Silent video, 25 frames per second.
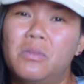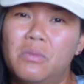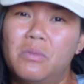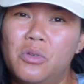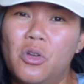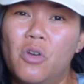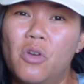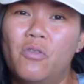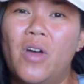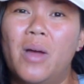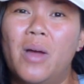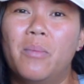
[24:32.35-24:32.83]

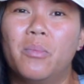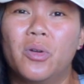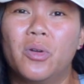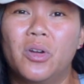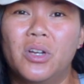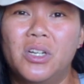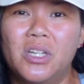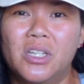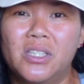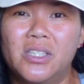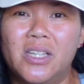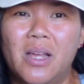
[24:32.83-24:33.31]
November
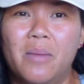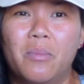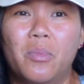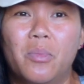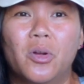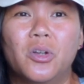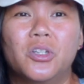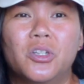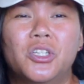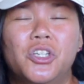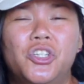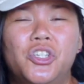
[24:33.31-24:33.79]
and
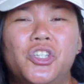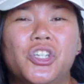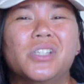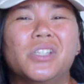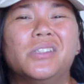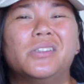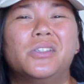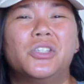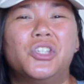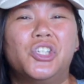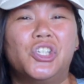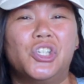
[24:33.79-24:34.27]
December to
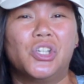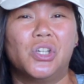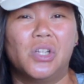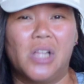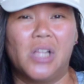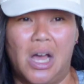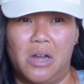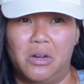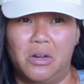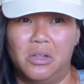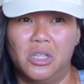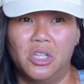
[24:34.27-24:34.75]
just
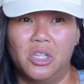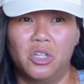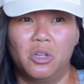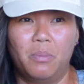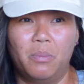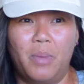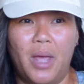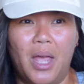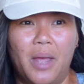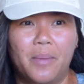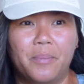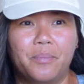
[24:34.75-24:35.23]
chill out a little
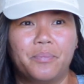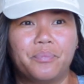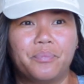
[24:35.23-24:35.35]
bit.